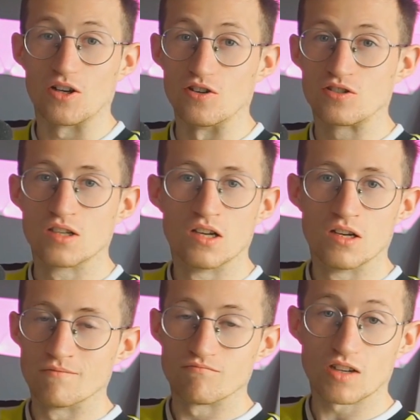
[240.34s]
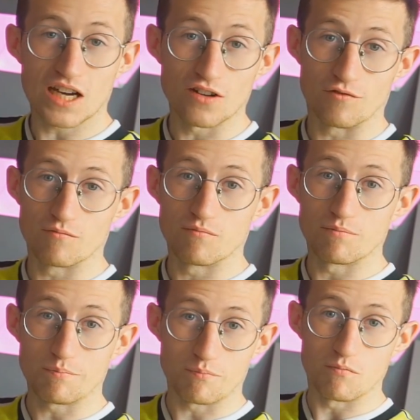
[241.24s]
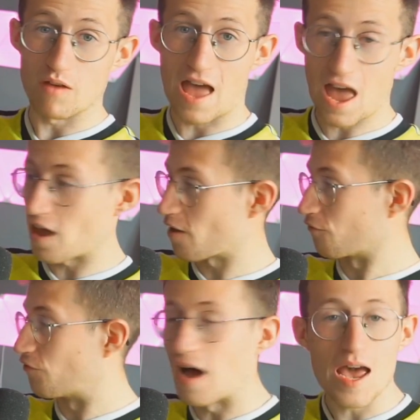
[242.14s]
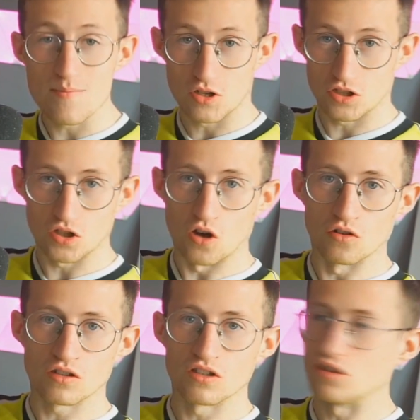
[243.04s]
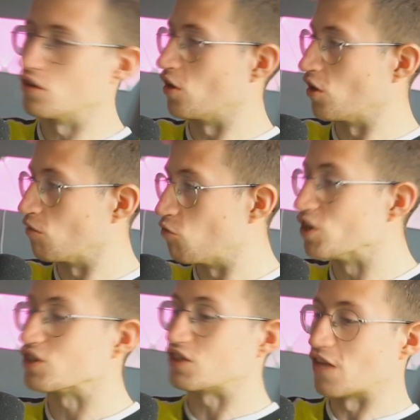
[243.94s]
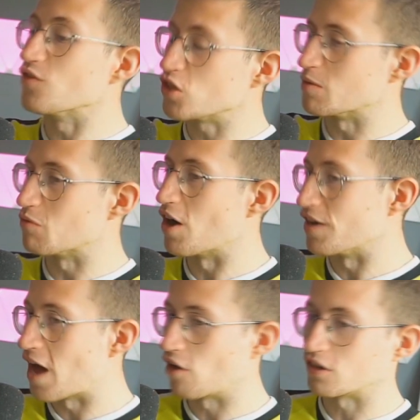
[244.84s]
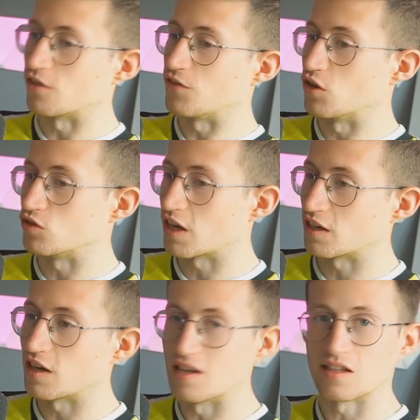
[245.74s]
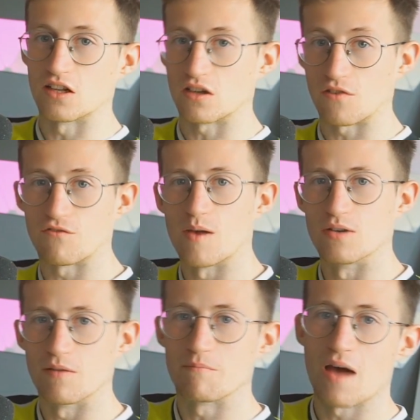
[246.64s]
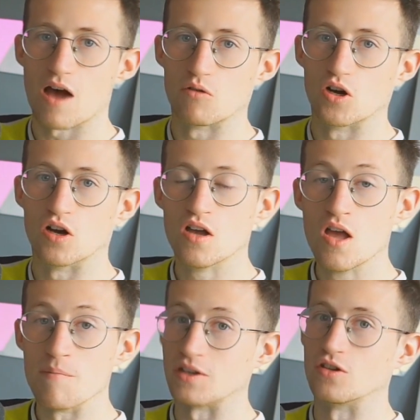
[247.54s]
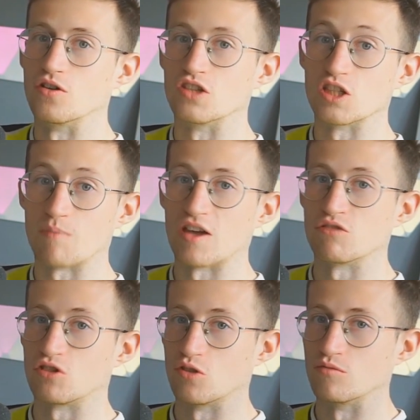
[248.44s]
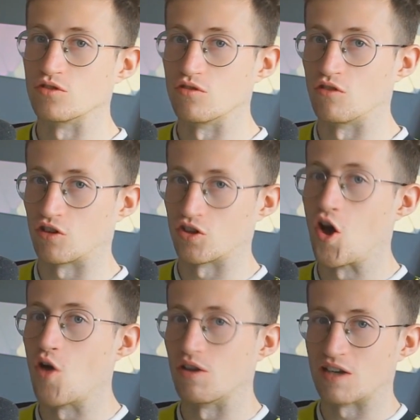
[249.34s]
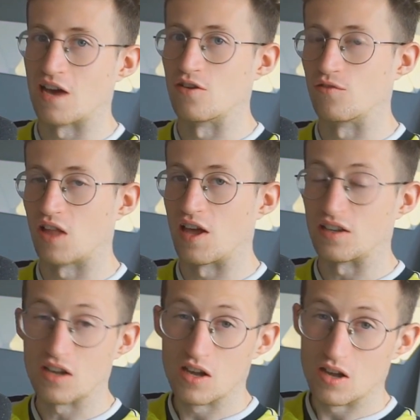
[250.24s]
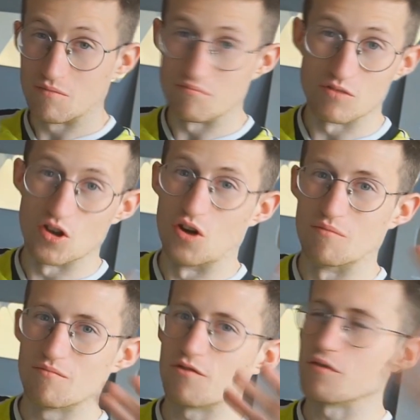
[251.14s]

because the kind of vibe of the song and what it's giving to me right now kind of feels like it is kind of like a feminine power, because especially when it comes to the Qatari kind of, like, you know,